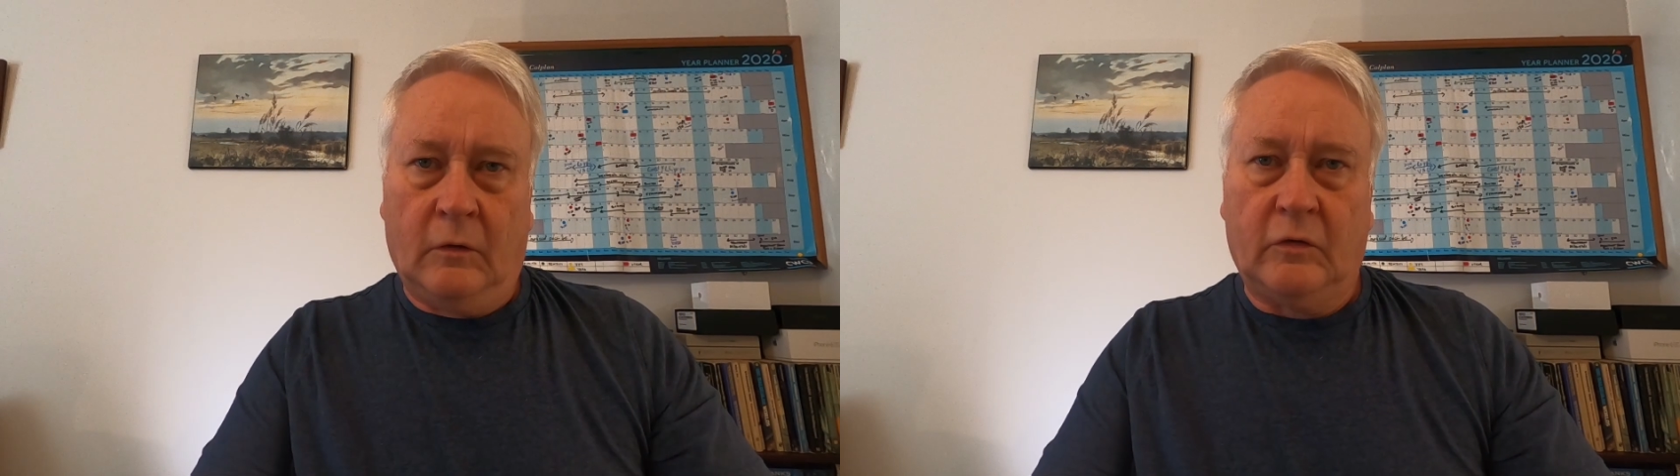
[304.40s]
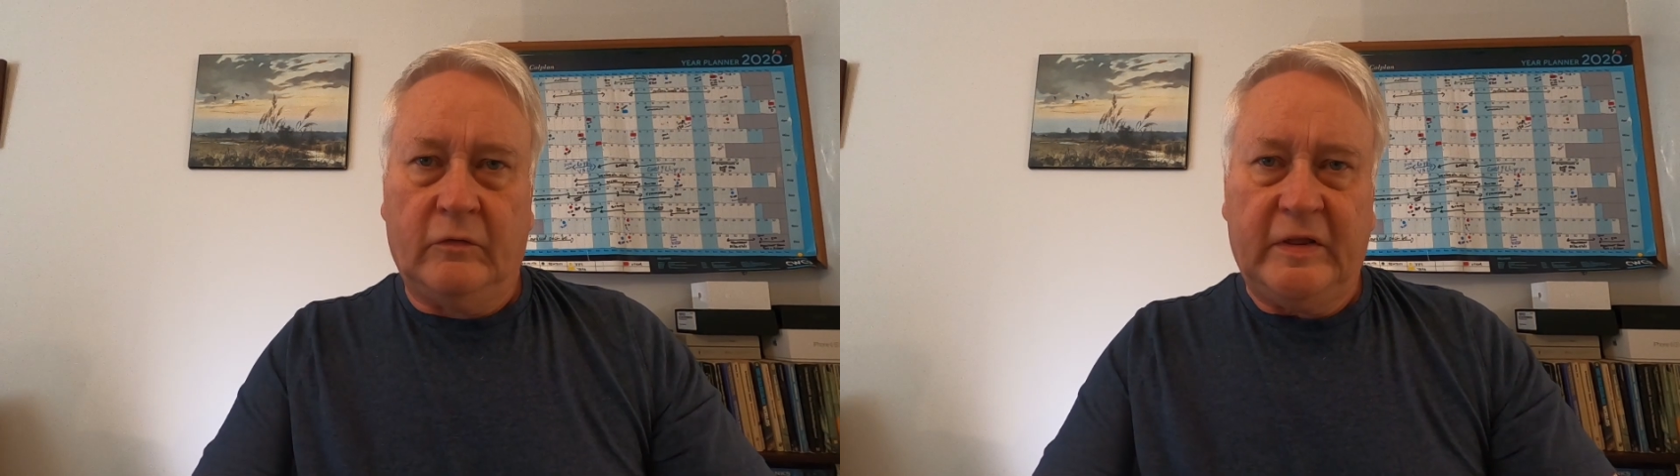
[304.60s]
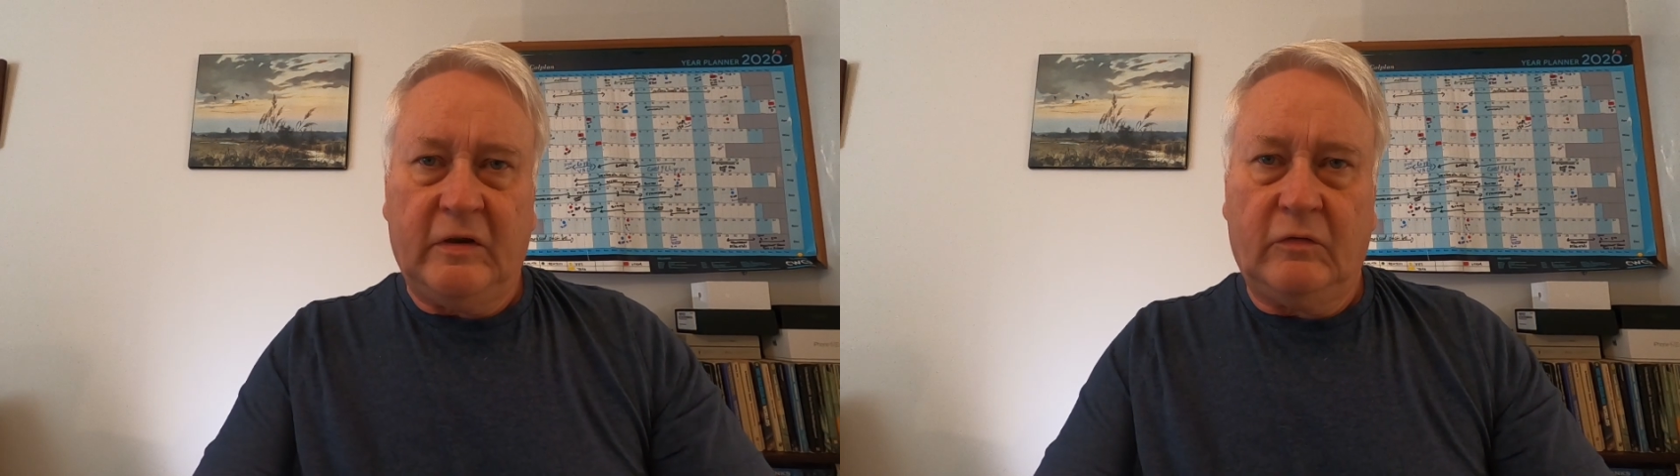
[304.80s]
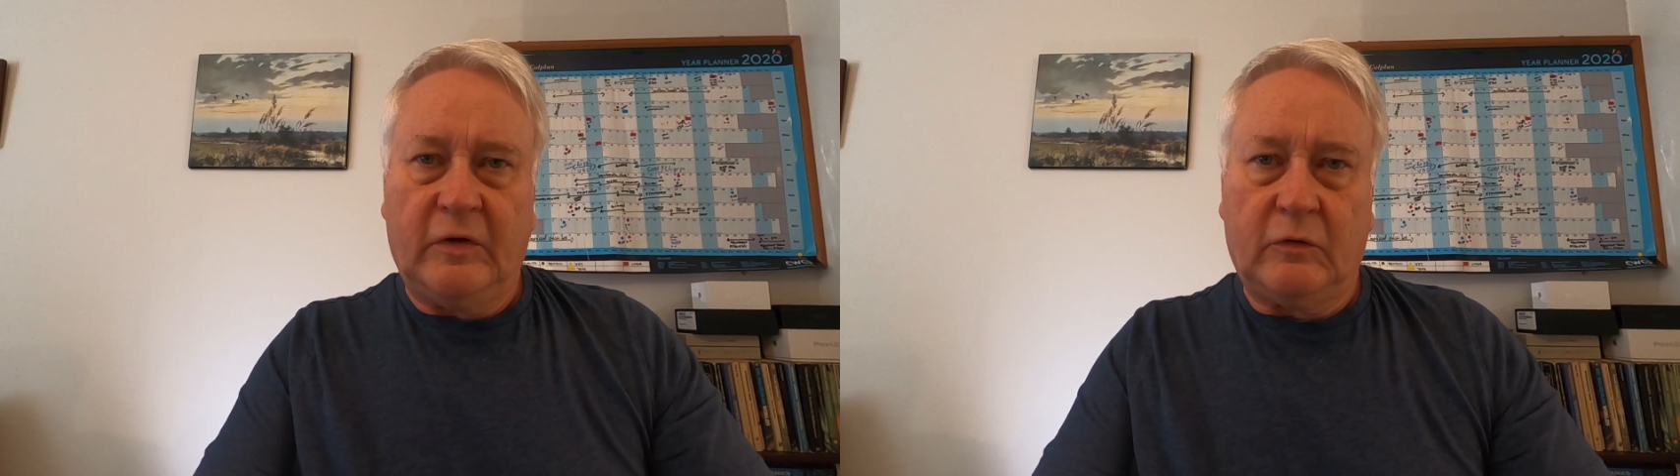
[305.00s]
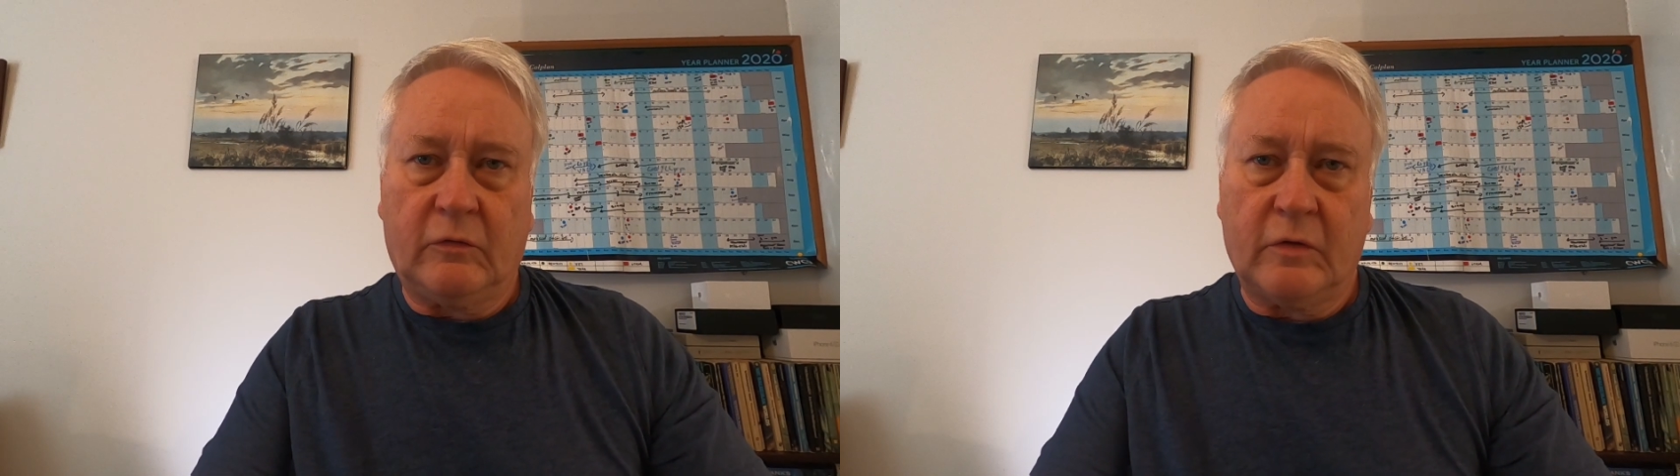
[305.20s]
So I've had these
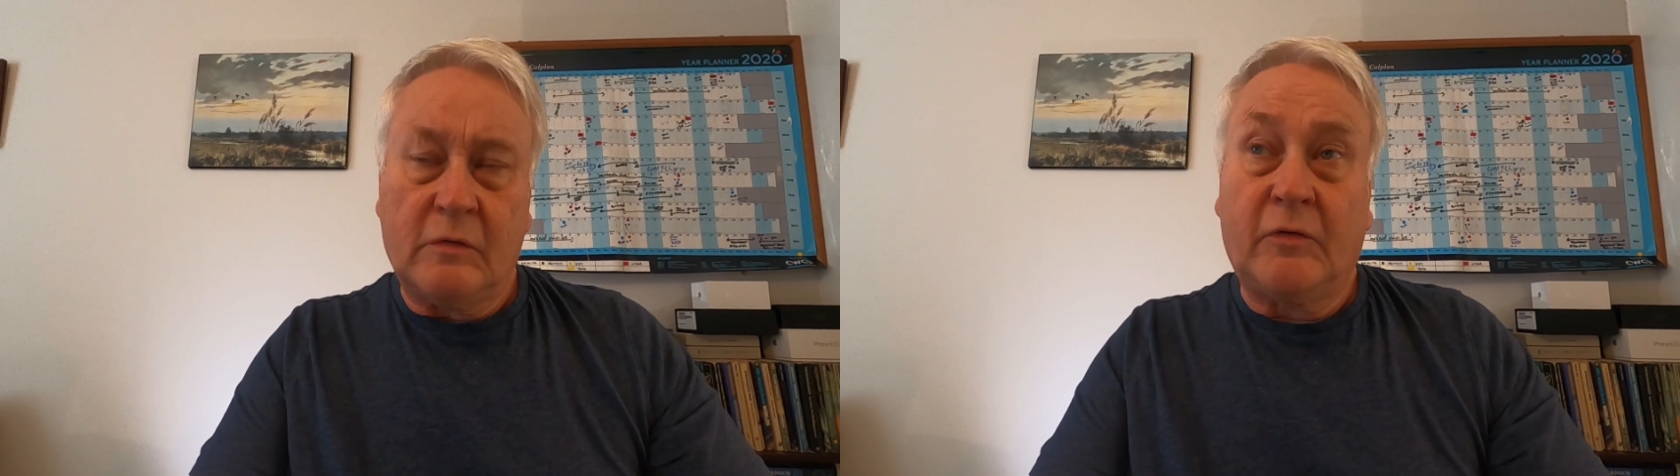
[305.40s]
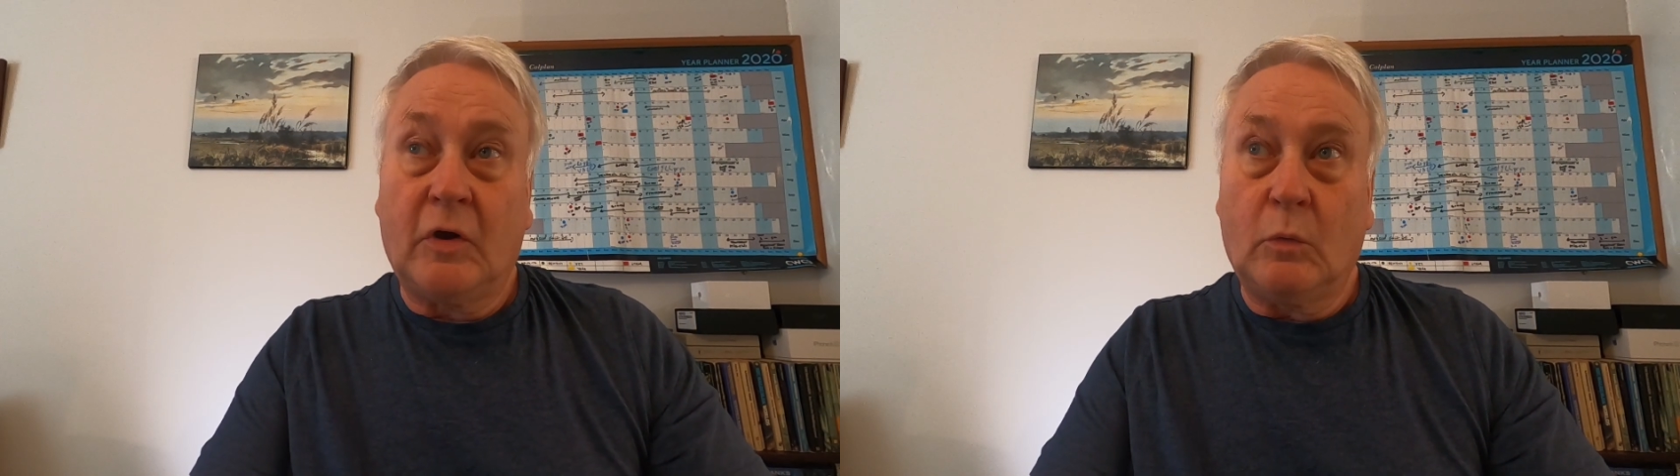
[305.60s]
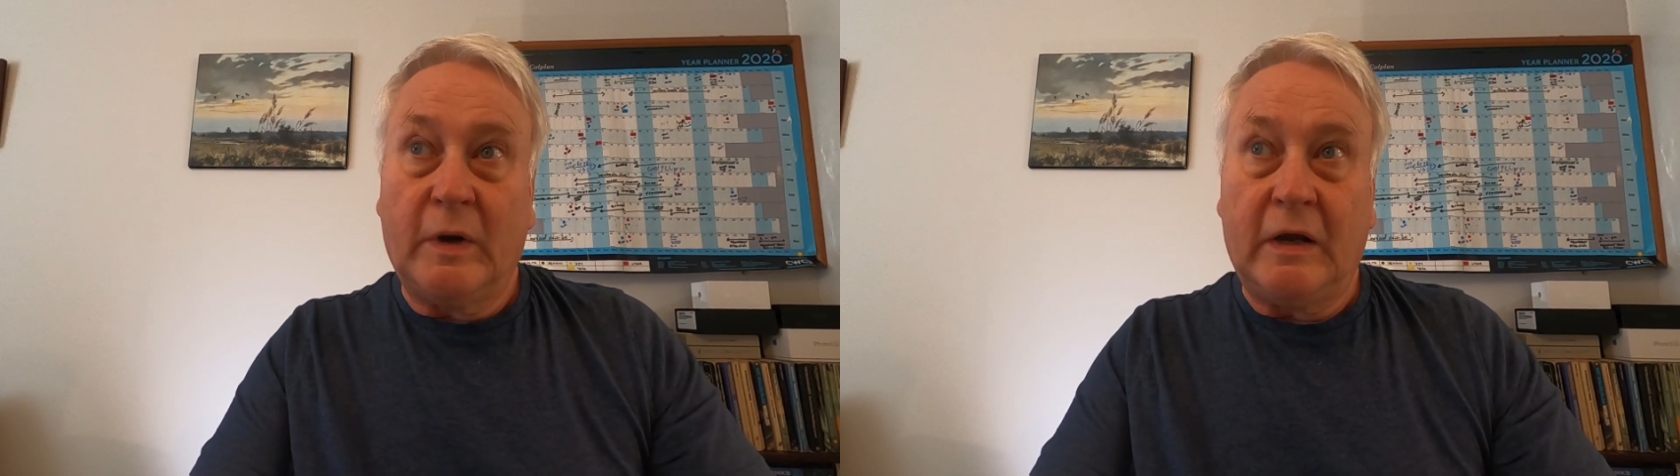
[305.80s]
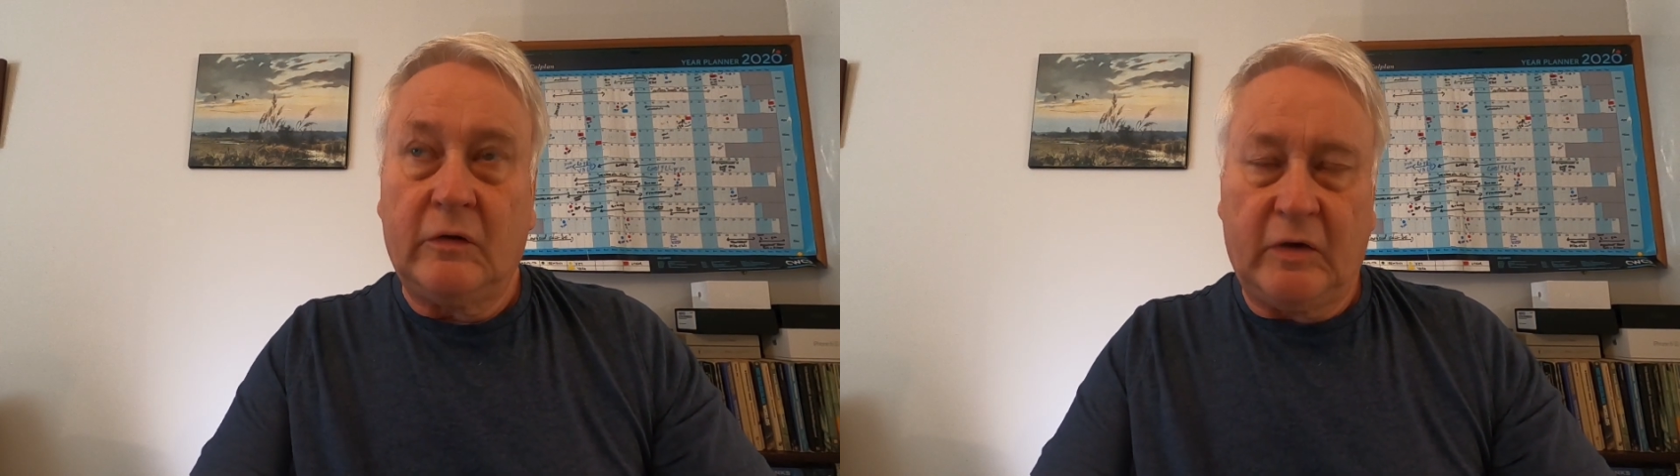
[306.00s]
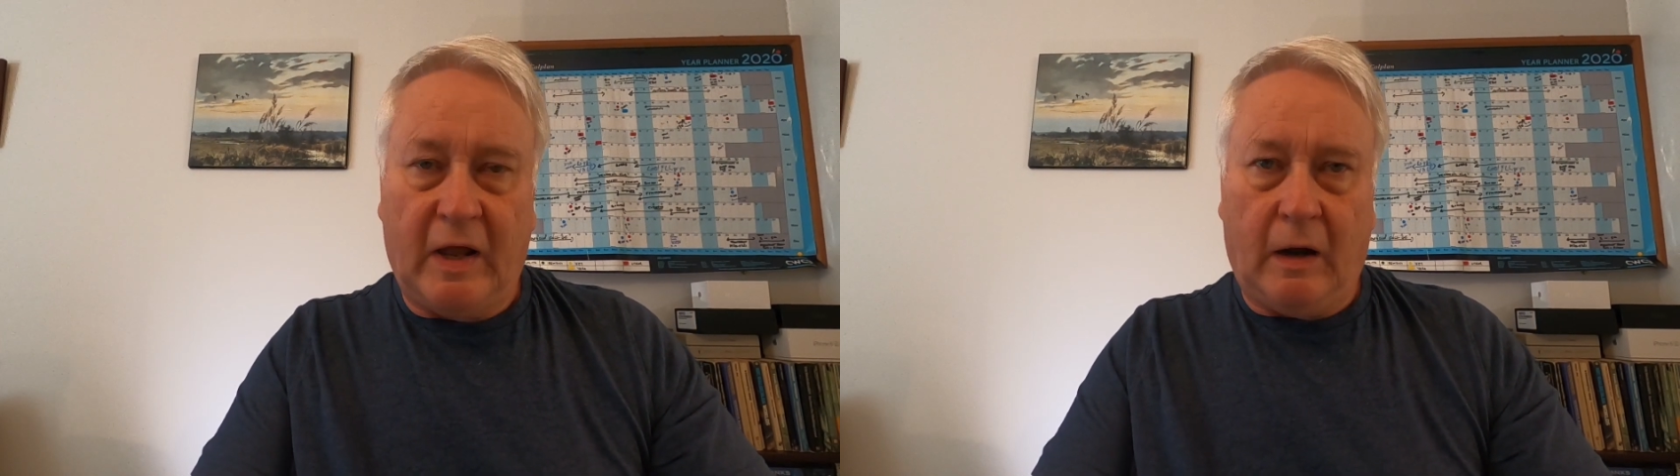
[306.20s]
filters for a few
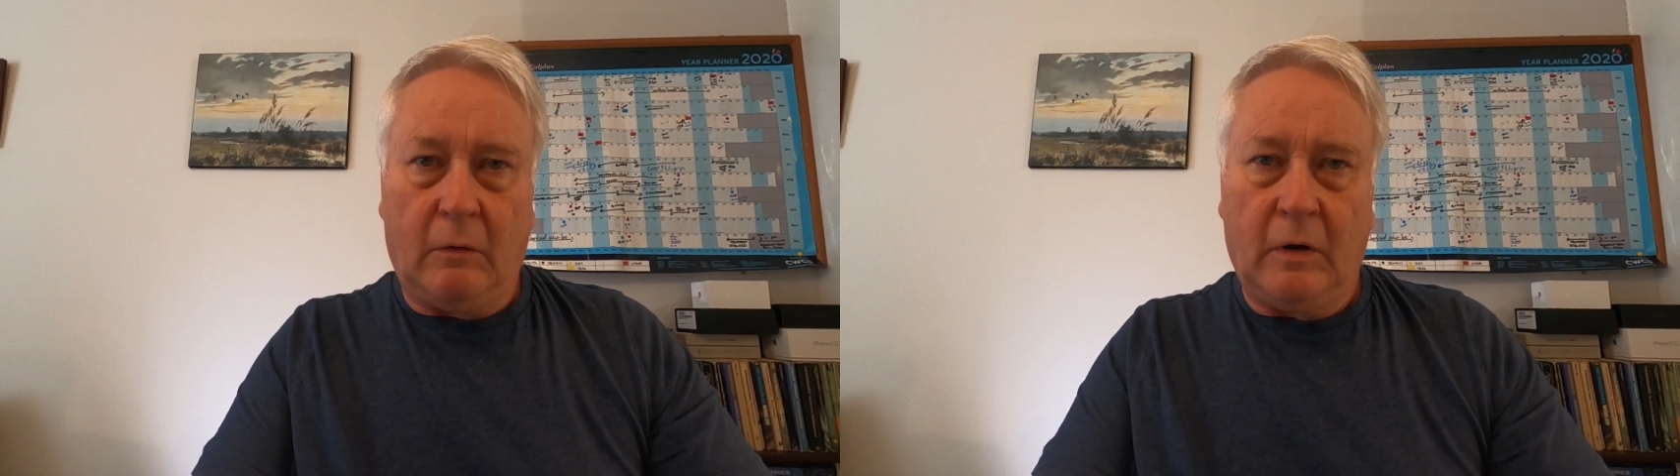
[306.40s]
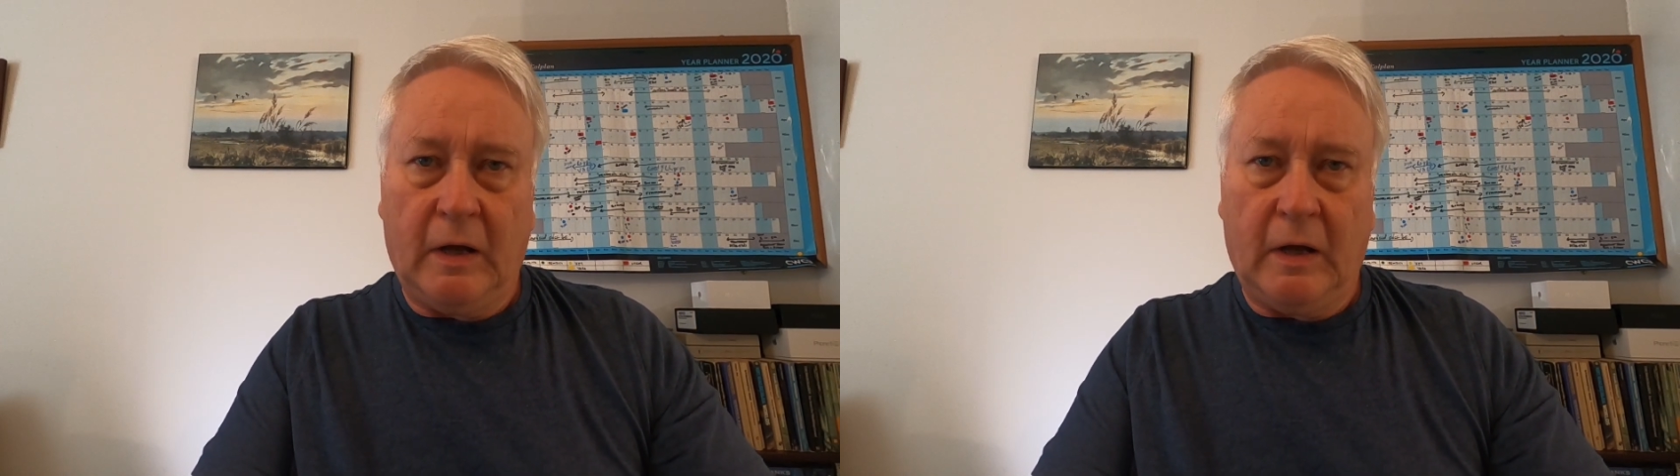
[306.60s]
weeks now,